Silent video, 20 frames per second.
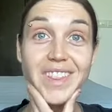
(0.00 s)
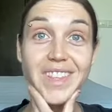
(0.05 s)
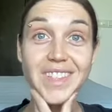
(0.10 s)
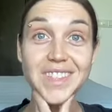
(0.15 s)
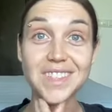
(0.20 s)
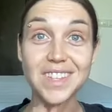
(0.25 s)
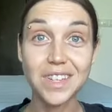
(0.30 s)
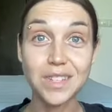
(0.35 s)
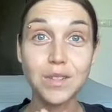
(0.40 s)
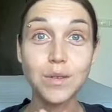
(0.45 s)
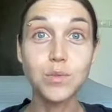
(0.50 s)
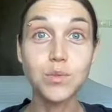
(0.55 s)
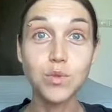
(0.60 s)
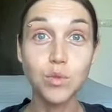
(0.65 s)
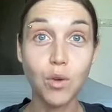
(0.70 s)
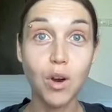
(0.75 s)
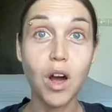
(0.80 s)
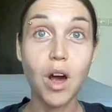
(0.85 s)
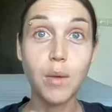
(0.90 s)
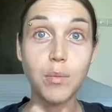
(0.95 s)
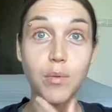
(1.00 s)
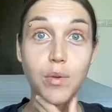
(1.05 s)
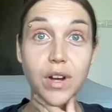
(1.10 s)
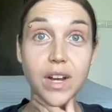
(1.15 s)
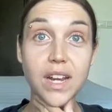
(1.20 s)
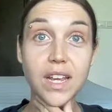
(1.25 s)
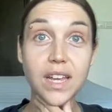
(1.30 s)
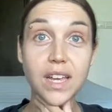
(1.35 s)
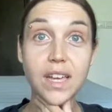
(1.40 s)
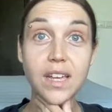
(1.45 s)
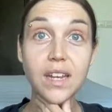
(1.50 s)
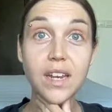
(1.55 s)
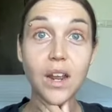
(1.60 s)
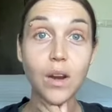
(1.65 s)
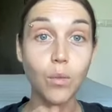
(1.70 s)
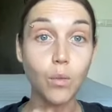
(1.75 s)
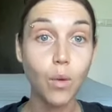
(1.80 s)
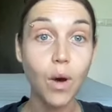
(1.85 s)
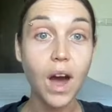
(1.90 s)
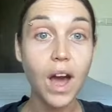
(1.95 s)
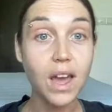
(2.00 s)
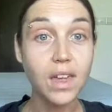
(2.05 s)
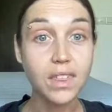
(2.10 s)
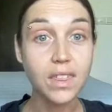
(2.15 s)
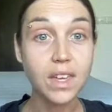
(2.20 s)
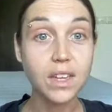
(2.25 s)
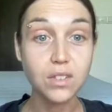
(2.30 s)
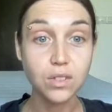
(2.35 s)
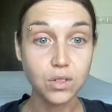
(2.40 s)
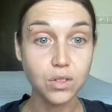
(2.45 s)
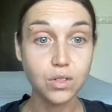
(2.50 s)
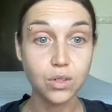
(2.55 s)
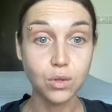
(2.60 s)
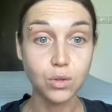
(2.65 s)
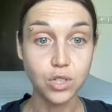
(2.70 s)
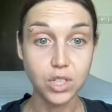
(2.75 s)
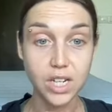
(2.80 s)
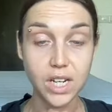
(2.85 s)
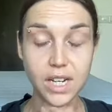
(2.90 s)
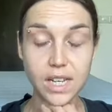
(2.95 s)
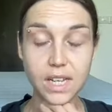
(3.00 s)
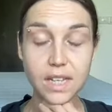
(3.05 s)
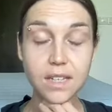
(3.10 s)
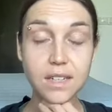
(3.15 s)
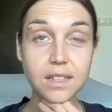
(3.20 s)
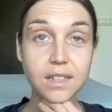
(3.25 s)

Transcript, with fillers: The systems we're operating in and why things are so shitty.